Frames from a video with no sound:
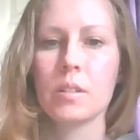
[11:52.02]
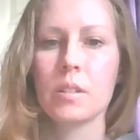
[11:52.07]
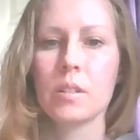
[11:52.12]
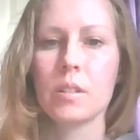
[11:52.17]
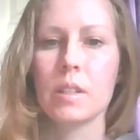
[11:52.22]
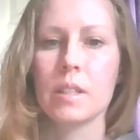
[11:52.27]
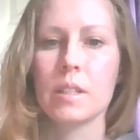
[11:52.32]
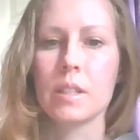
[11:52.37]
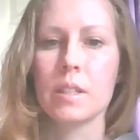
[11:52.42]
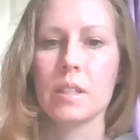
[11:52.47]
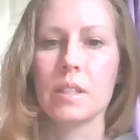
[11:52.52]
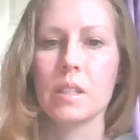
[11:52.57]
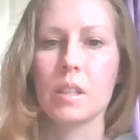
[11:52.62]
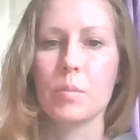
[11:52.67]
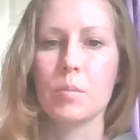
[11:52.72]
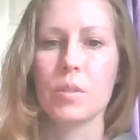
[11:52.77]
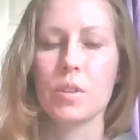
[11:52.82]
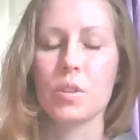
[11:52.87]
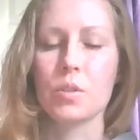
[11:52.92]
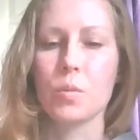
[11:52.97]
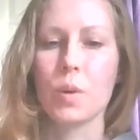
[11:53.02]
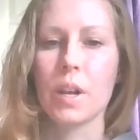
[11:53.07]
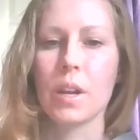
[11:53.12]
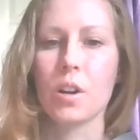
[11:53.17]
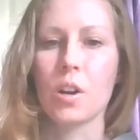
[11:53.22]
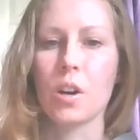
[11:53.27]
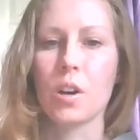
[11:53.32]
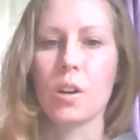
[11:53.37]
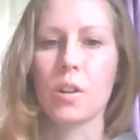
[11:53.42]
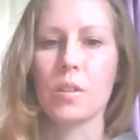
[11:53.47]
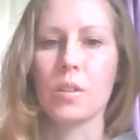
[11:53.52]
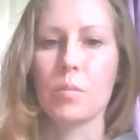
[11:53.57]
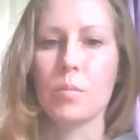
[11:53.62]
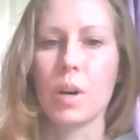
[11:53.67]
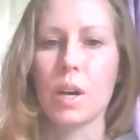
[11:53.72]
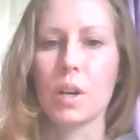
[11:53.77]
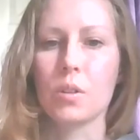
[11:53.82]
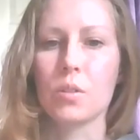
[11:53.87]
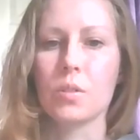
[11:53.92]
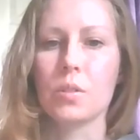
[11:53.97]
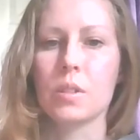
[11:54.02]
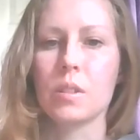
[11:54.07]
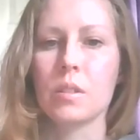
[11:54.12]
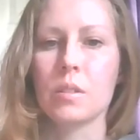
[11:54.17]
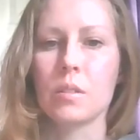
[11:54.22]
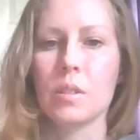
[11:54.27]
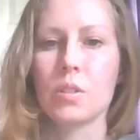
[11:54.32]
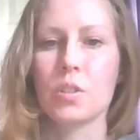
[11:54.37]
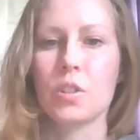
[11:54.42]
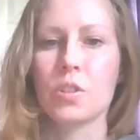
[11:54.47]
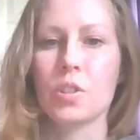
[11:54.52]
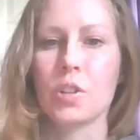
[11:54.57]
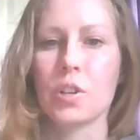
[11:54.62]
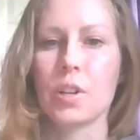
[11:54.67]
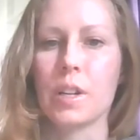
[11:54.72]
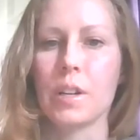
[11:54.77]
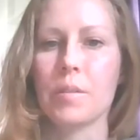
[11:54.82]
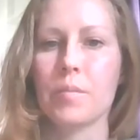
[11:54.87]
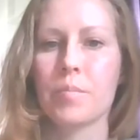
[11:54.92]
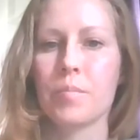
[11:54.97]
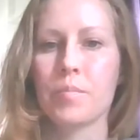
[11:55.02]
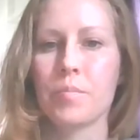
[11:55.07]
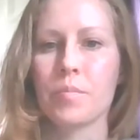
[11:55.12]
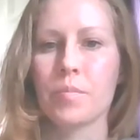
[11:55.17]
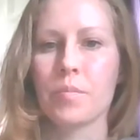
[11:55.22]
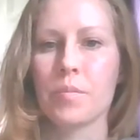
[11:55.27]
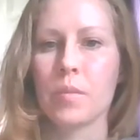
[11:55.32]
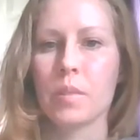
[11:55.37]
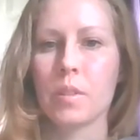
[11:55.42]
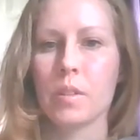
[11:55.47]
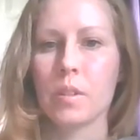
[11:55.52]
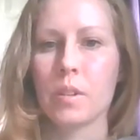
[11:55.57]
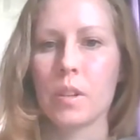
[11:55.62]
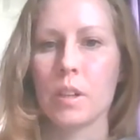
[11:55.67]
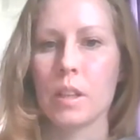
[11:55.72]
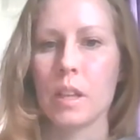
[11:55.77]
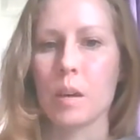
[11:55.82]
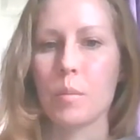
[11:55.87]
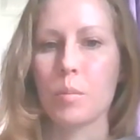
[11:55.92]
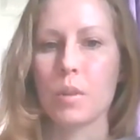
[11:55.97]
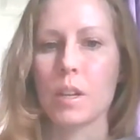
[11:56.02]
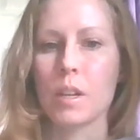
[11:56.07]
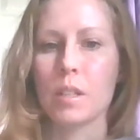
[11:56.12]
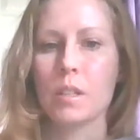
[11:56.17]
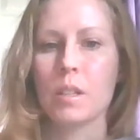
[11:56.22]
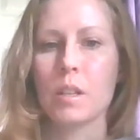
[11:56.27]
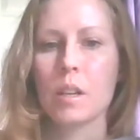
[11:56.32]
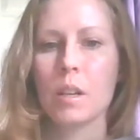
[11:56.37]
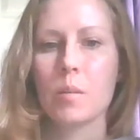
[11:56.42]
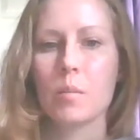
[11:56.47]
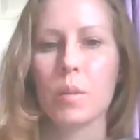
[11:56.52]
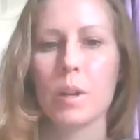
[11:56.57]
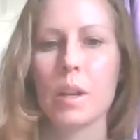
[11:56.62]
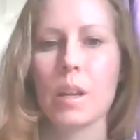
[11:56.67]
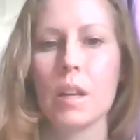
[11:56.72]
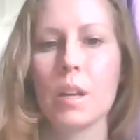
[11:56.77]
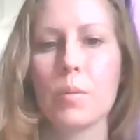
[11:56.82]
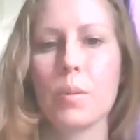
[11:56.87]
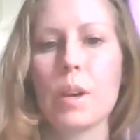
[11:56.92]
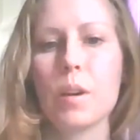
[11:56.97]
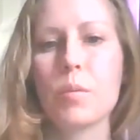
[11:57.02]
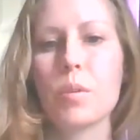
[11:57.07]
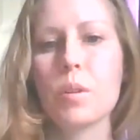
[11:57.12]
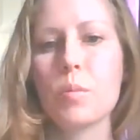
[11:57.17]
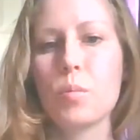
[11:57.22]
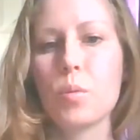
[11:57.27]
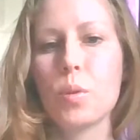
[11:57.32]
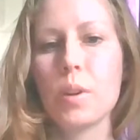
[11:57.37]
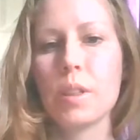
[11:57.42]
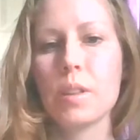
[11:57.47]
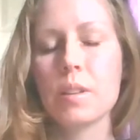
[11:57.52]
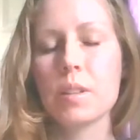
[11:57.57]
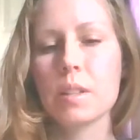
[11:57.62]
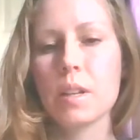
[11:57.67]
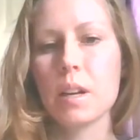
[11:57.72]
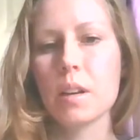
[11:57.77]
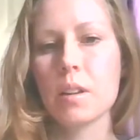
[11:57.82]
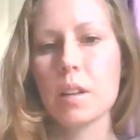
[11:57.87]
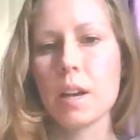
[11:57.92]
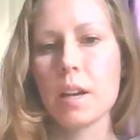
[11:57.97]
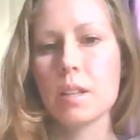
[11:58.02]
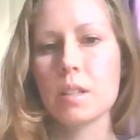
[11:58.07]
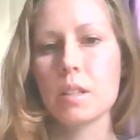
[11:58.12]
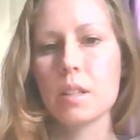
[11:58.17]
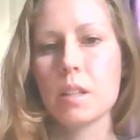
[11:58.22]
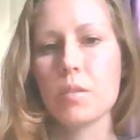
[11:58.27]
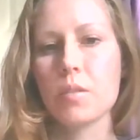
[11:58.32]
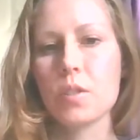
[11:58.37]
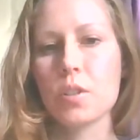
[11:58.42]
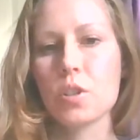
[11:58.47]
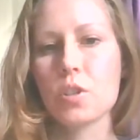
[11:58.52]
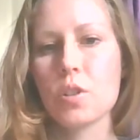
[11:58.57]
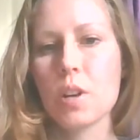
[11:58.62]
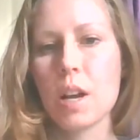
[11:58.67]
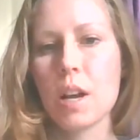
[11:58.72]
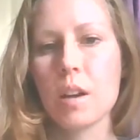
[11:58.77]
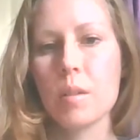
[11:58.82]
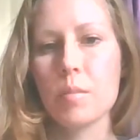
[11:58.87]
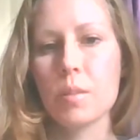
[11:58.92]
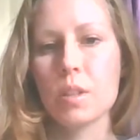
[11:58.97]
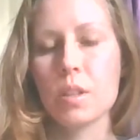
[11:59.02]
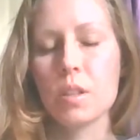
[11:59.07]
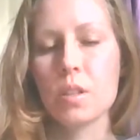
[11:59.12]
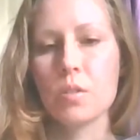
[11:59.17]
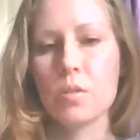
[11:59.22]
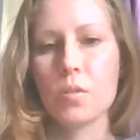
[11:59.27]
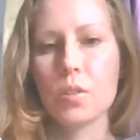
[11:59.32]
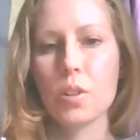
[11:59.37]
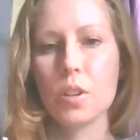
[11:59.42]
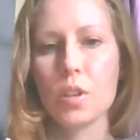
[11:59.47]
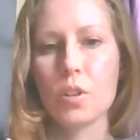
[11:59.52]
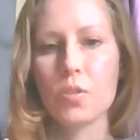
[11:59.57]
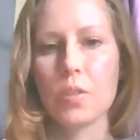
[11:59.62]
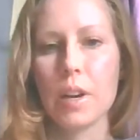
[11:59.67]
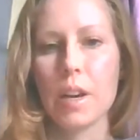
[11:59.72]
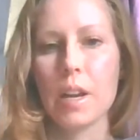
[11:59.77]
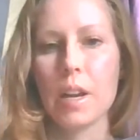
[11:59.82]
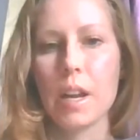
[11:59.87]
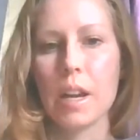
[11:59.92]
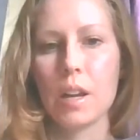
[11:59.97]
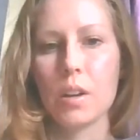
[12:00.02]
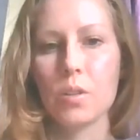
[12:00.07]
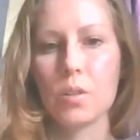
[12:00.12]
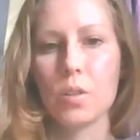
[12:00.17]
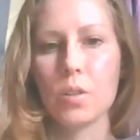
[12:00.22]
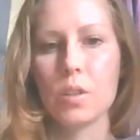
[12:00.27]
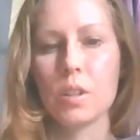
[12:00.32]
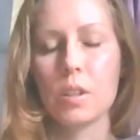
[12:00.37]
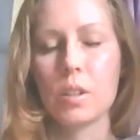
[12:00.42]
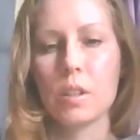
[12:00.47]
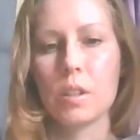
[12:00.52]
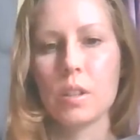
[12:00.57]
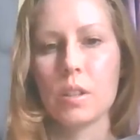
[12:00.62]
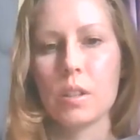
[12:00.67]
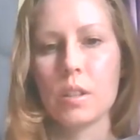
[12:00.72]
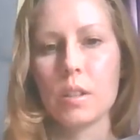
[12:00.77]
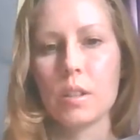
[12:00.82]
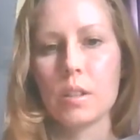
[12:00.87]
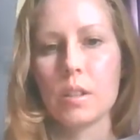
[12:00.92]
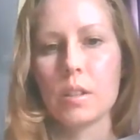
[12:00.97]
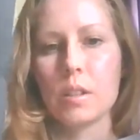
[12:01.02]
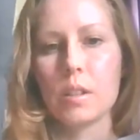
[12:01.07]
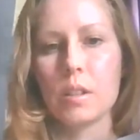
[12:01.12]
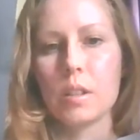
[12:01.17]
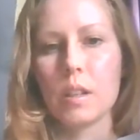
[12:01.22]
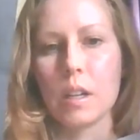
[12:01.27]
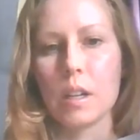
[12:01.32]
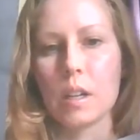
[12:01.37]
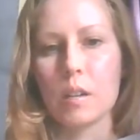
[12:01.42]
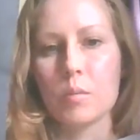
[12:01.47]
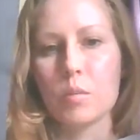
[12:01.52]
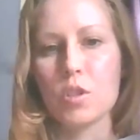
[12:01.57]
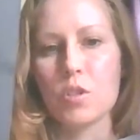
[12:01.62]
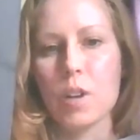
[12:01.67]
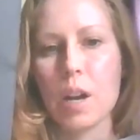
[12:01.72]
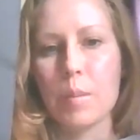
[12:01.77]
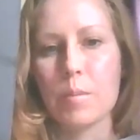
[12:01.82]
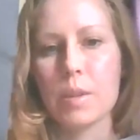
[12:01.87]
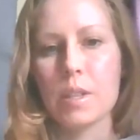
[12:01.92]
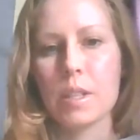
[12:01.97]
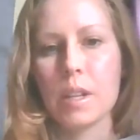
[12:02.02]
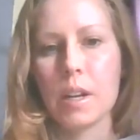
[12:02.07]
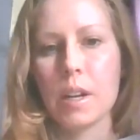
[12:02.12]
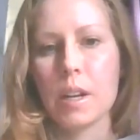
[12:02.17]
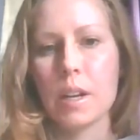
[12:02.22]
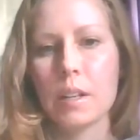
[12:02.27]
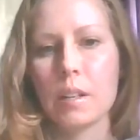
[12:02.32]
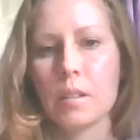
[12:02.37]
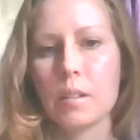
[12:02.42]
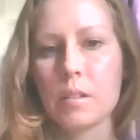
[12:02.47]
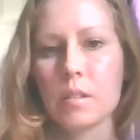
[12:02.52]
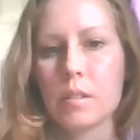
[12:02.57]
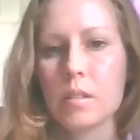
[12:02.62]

Doesn't slip this way at all. The buckles, they're sturdy in that place. But anyway, I want to point this out lastly for the strap. This is a really great angled strap design.